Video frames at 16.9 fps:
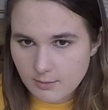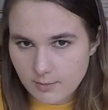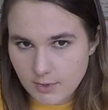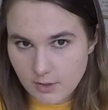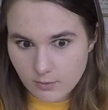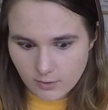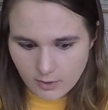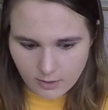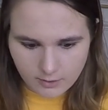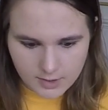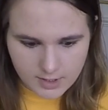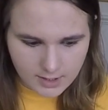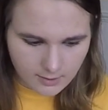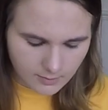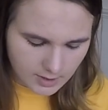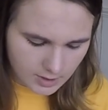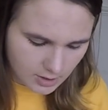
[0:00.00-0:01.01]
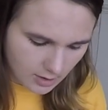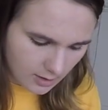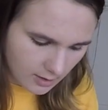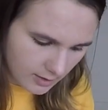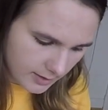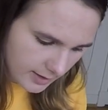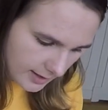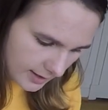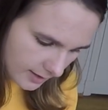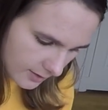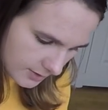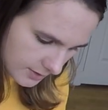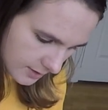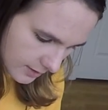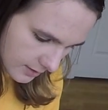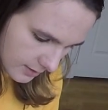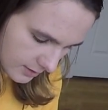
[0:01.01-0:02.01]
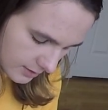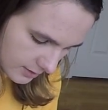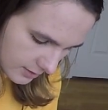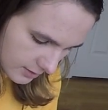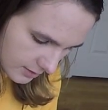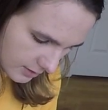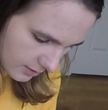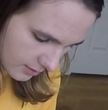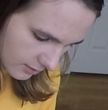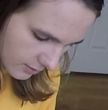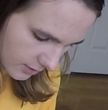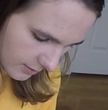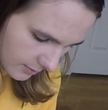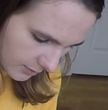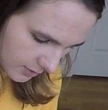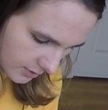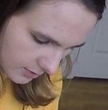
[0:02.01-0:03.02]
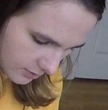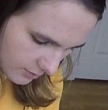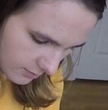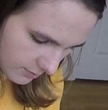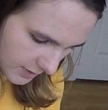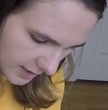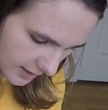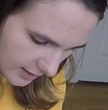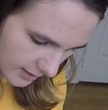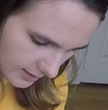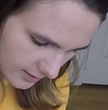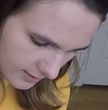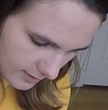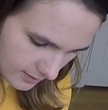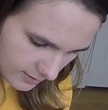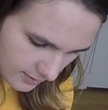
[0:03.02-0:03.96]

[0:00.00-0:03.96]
to be roads that reach all of the houses. So I'm gonna paint